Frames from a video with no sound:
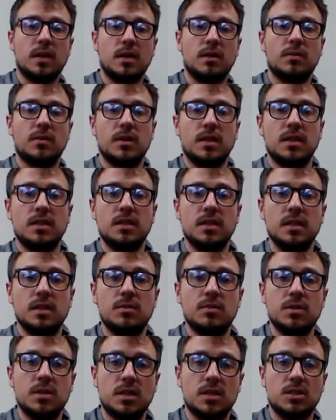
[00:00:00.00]
down. What I did
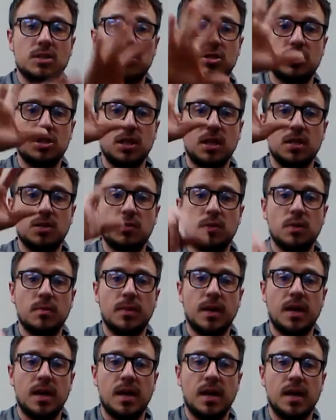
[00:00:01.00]
was I just changed where
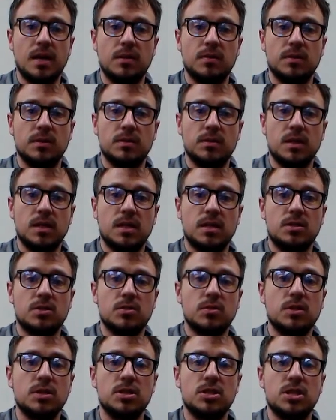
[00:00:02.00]
my hand was, right? That
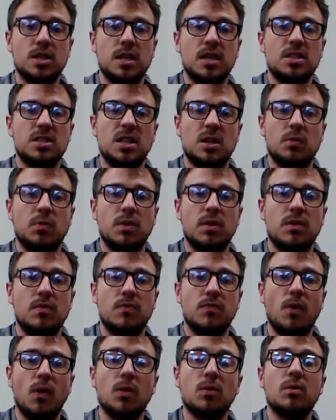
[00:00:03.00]
sort of changed like where the
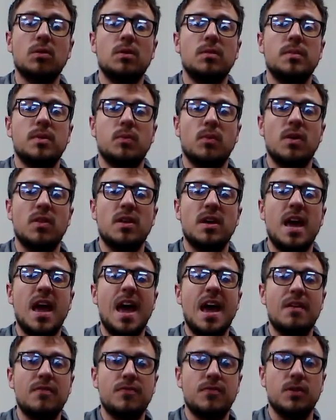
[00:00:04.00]
fulcrum and where the
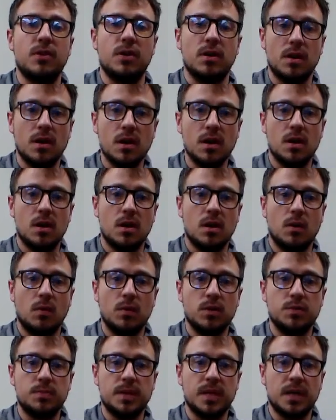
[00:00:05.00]
effort
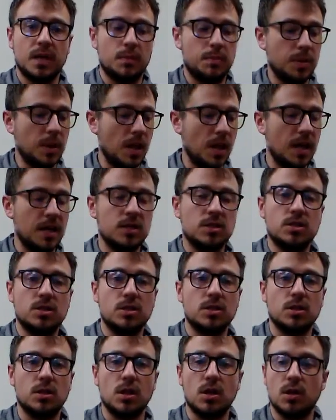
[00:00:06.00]
was being applied to
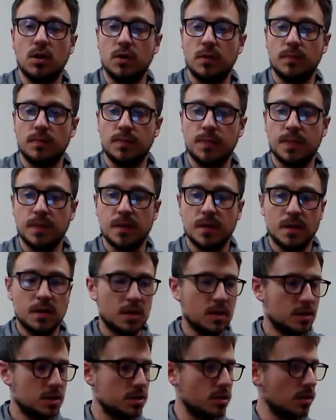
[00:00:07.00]
the load.
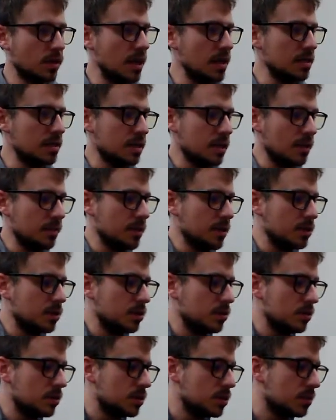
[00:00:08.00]
So last thing I'm going to
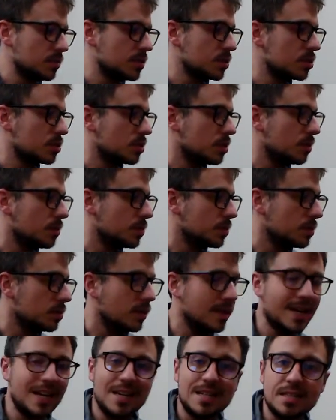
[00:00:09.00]
do is I'm just going to put a
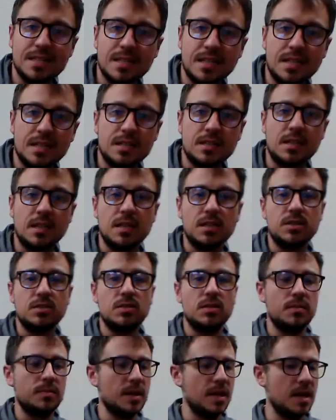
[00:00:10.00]
little hand
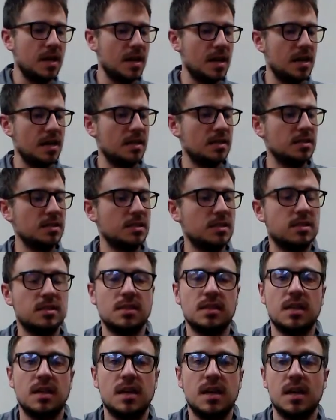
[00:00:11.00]
sanitizer on my hands.
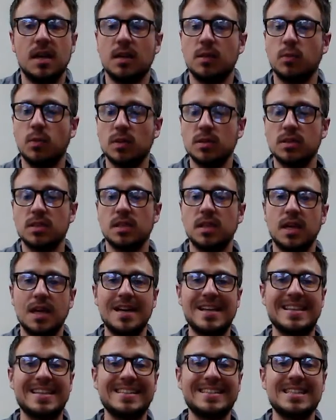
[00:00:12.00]
And once
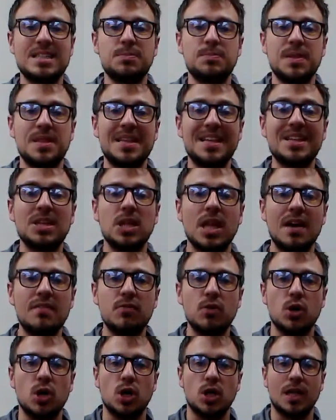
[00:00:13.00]
again, this has been the
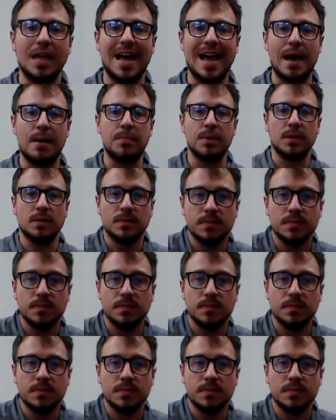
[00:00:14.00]
Lever Lab.